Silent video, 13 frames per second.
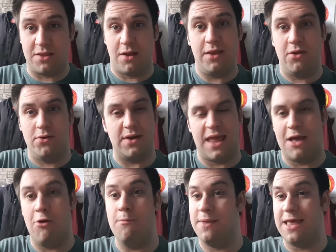I can't
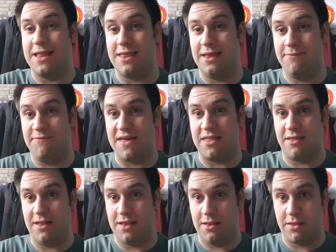help getting
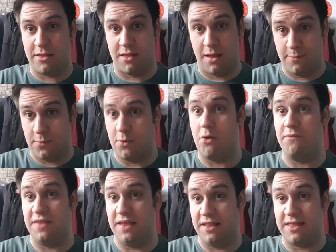invested in some
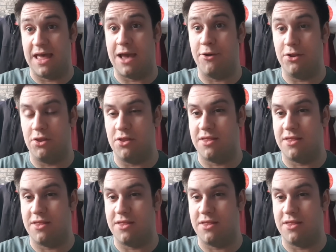of these characters.